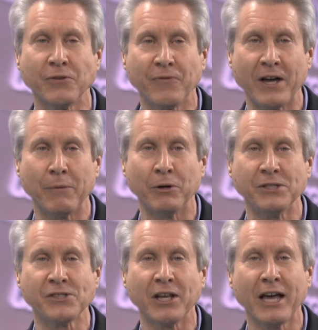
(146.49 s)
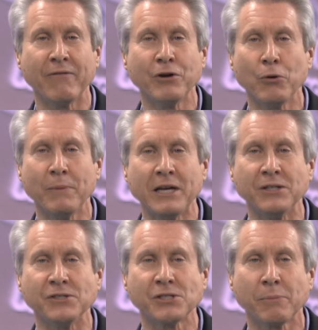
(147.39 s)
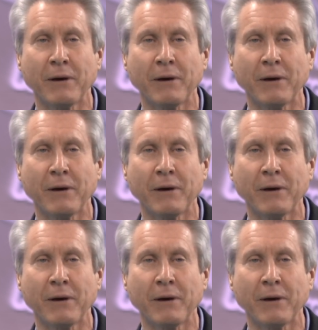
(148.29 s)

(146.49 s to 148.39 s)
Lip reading: to families that have no means to